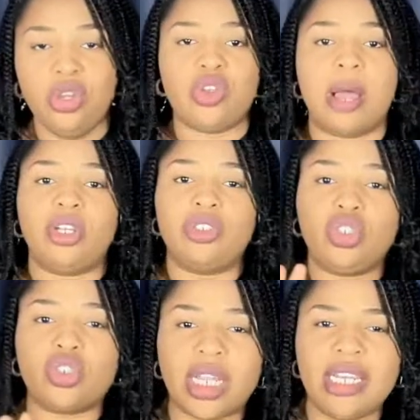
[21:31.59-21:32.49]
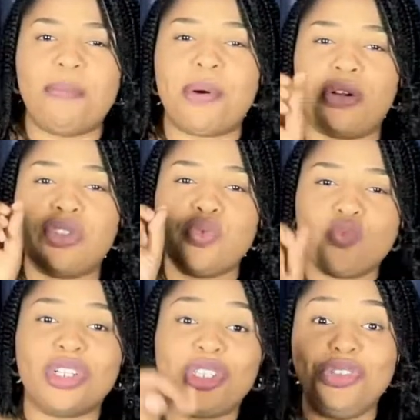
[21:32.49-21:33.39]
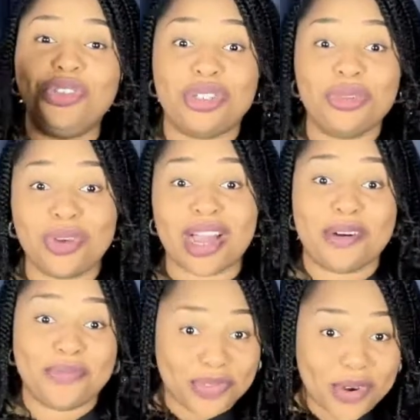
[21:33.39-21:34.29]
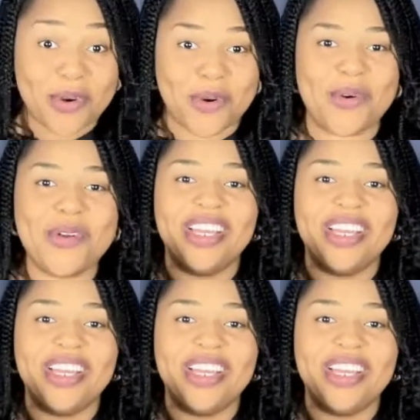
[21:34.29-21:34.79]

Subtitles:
So I'm just talking about what you need to look out for